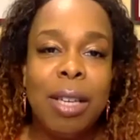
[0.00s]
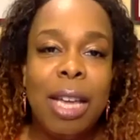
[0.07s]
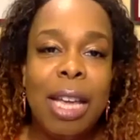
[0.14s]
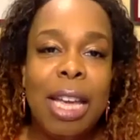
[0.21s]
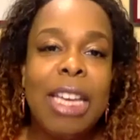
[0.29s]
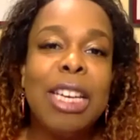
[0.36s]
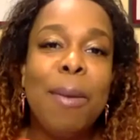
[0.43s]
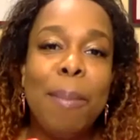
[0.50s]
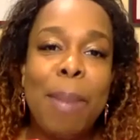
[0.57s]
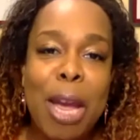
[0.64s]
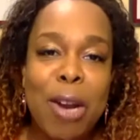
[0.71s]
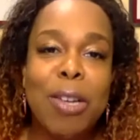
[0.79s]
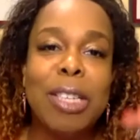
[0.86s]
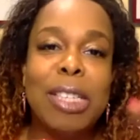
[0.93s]
in
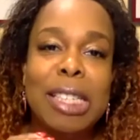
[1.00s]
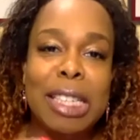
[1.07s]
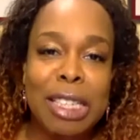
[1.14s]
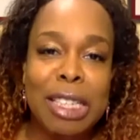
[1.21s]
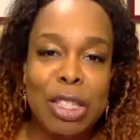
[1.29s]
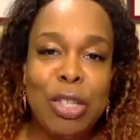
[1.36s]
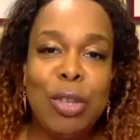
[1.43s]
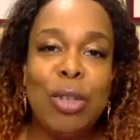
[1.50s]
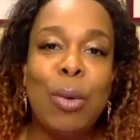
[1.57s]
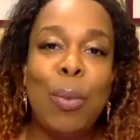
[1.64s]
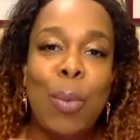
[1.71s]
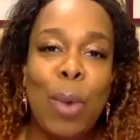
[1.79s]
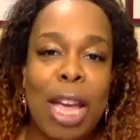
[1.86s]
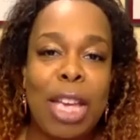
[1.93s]
comparison to the
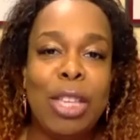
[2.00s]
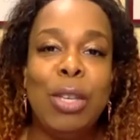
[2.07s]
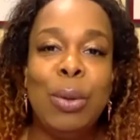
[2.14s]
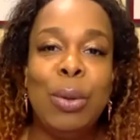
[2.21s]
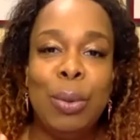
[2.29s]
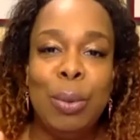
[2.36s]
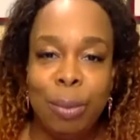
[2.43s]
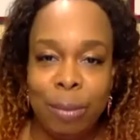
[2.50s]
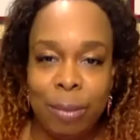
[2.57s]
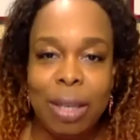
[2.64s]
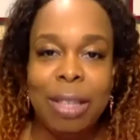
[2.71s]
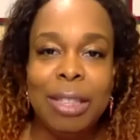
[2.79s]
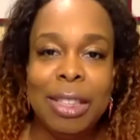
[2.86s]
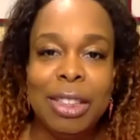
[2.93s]
way you
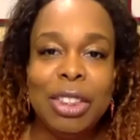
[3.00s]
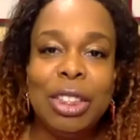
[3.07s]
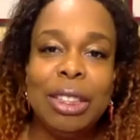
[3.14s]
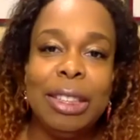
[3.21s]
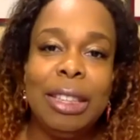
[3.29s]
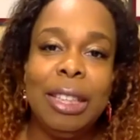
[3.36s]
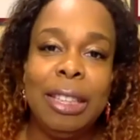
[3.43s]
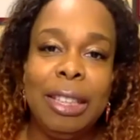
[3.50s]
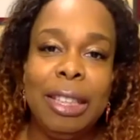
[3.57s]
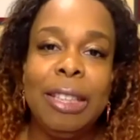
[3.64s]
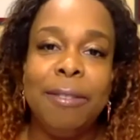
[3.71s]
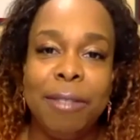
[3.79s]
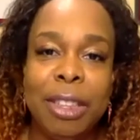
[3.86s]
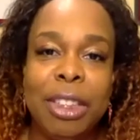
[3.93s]
initially
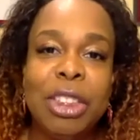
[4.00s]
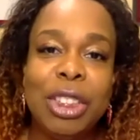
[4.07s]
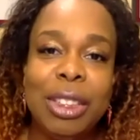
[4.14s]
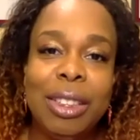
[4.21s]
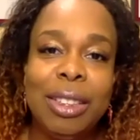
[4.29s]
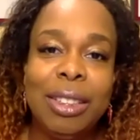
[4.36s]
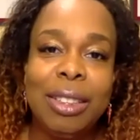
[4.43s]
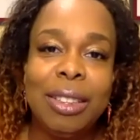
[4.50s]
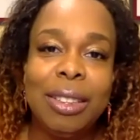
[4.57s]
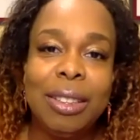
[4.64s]
envisioned